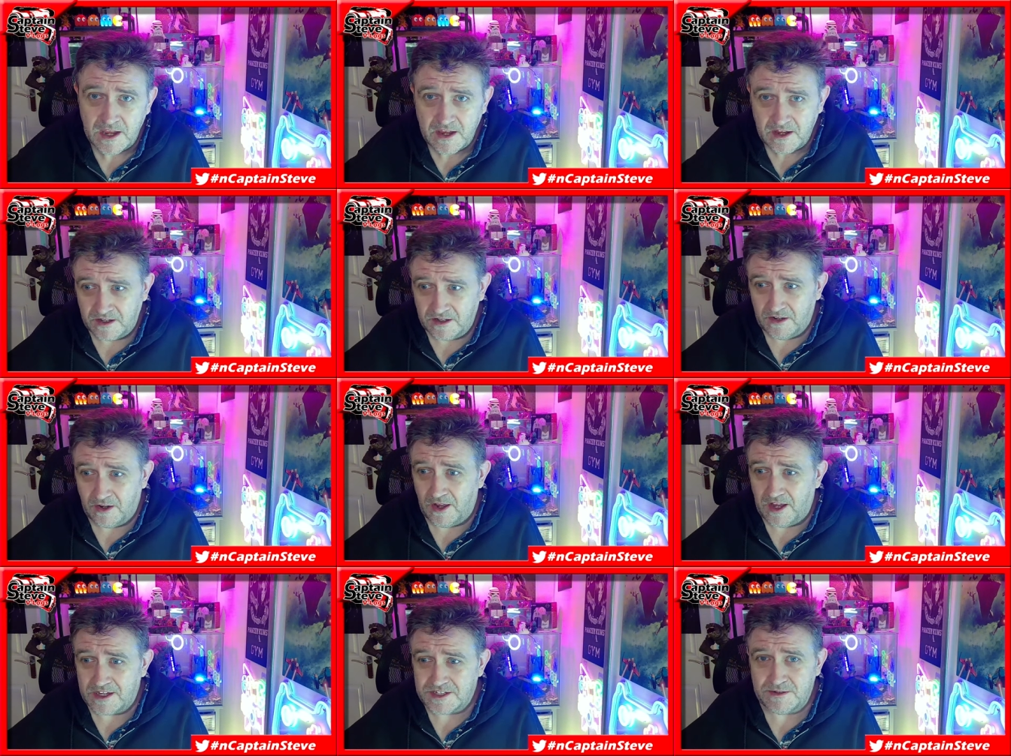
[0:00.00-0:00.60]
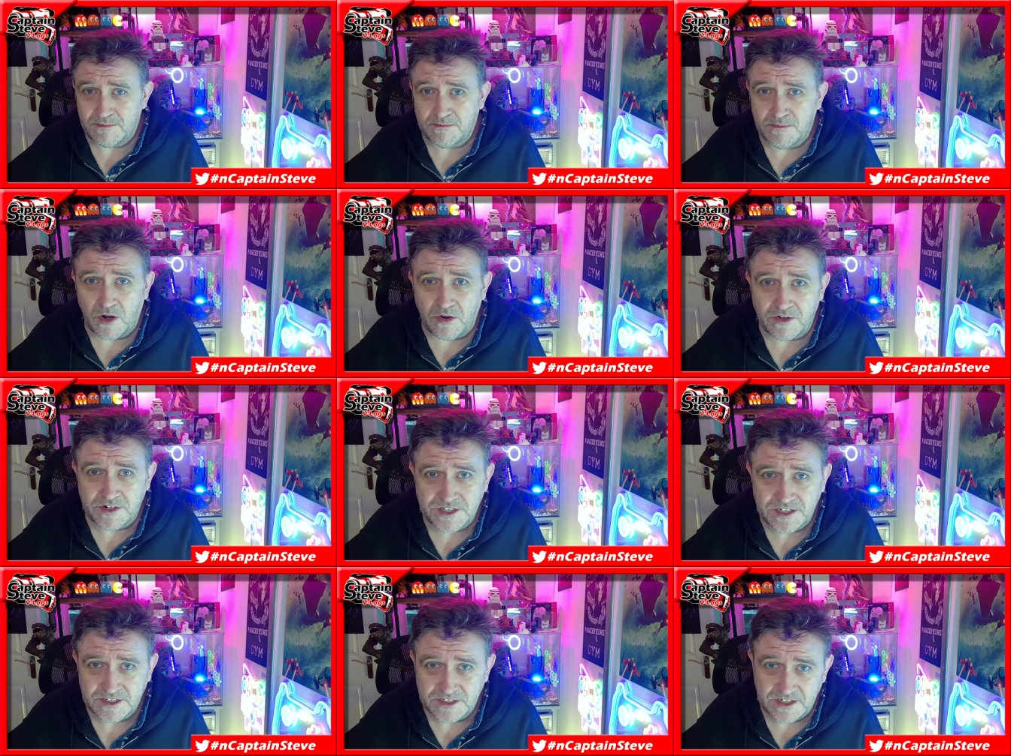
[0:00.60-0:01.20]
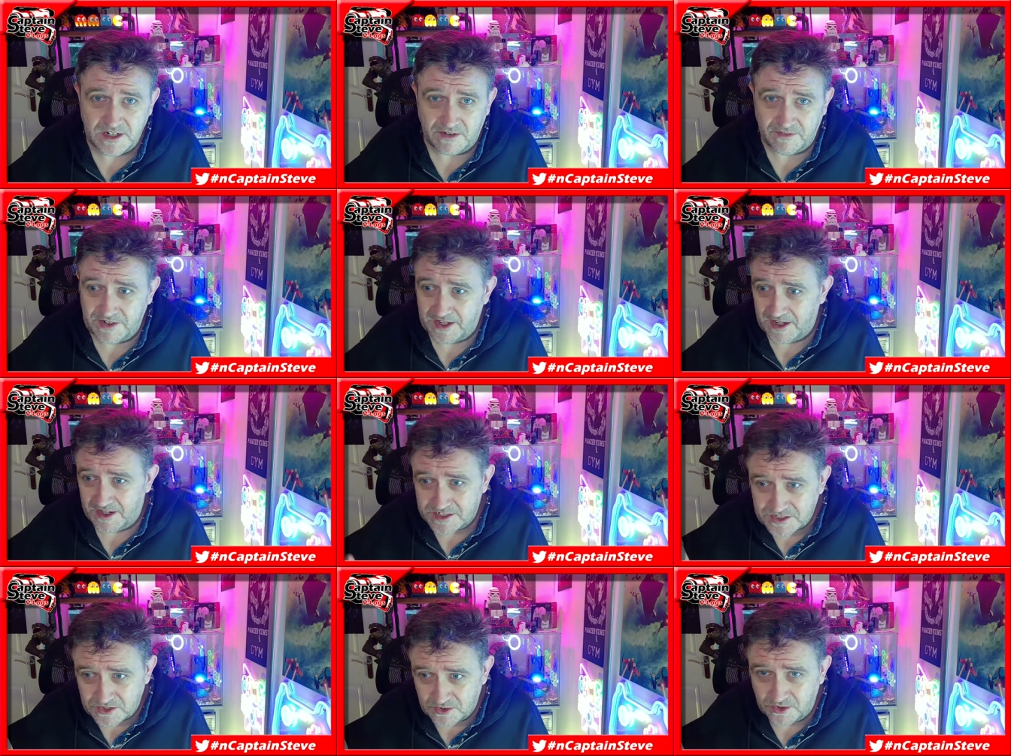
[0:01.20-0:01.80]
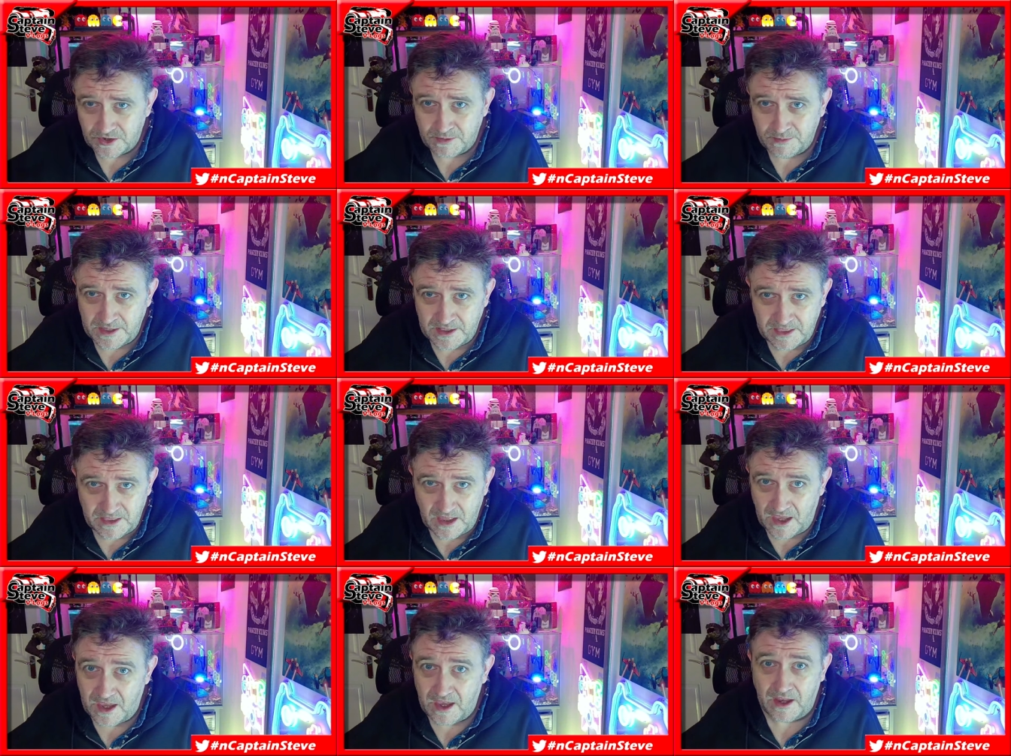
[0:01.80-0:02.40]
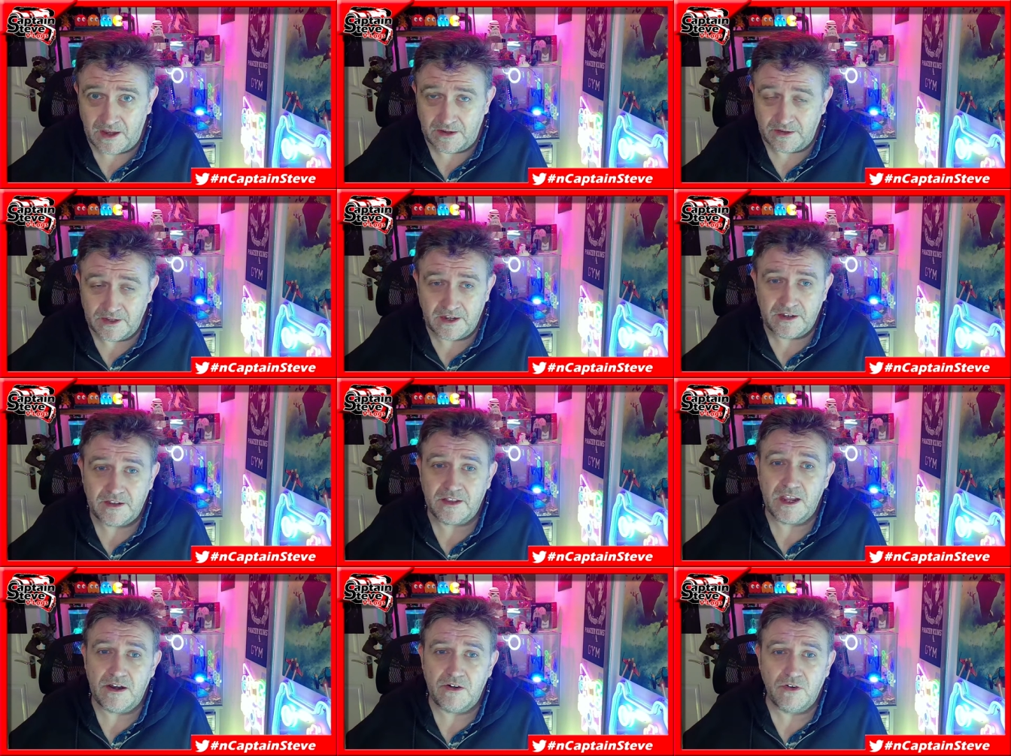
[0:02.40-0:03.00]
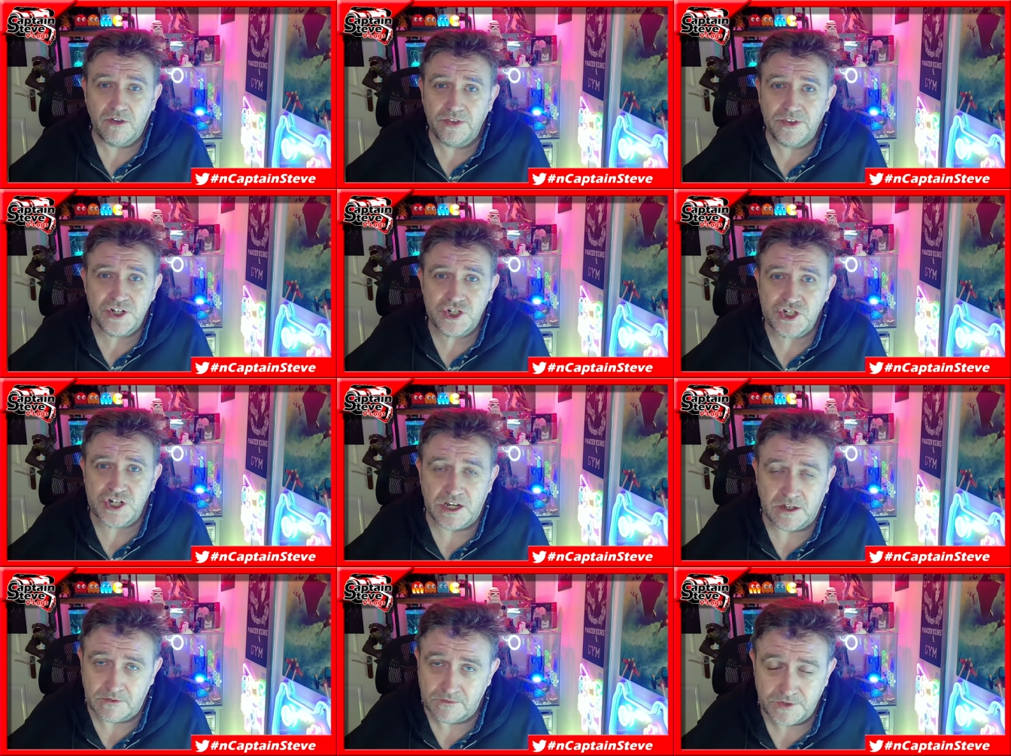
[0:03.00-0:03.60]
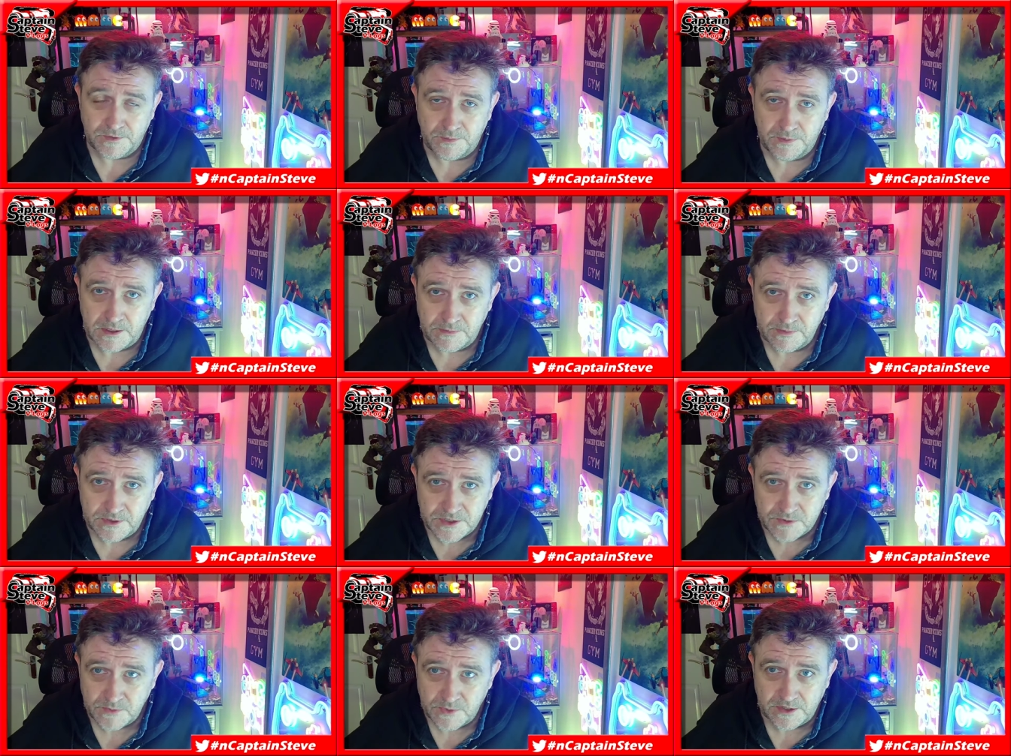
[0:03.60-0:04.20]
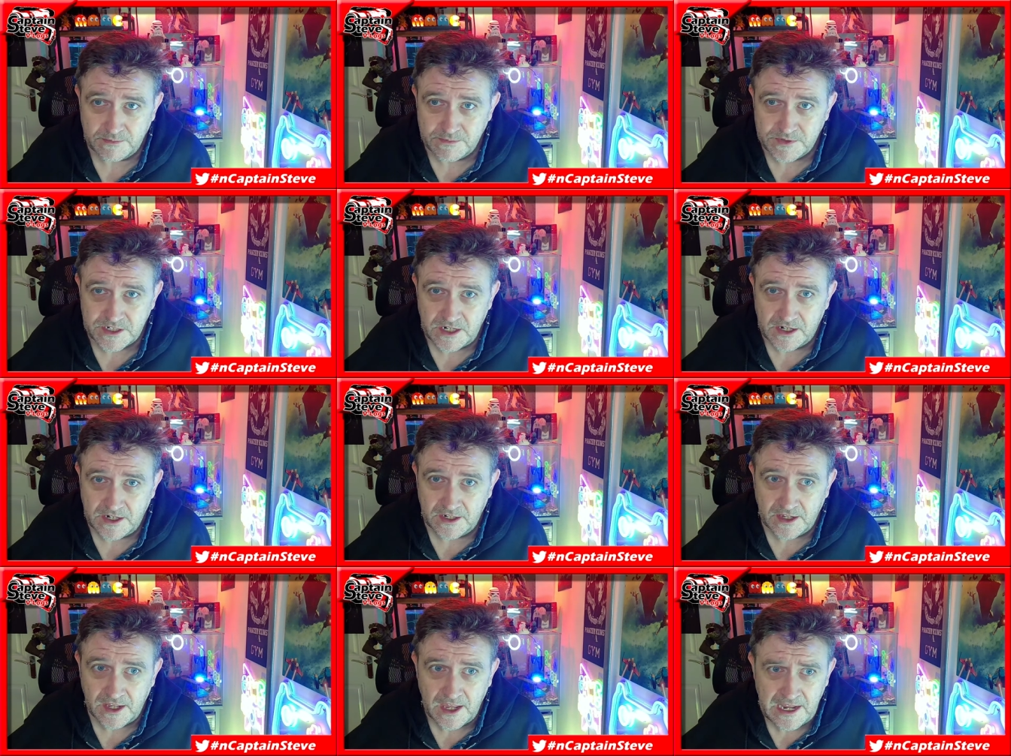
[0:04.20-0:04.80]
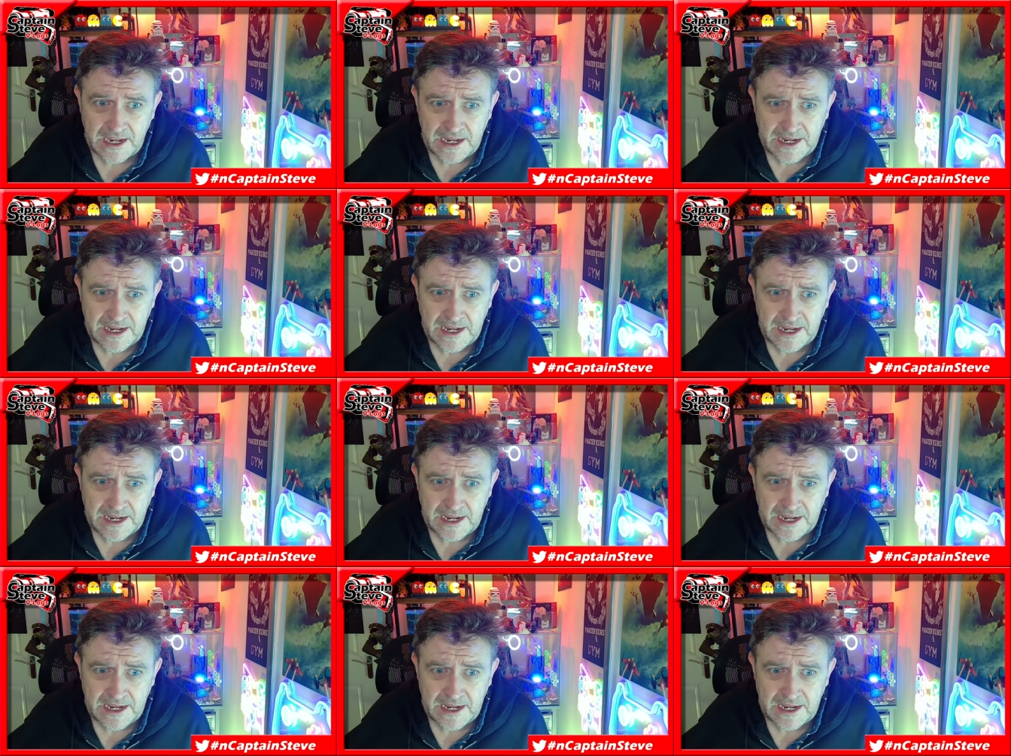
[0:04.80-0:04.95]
You know, I was in Morrison's the other day. I saw them in there. They're, they're on the shelves, people, is what I'm saying.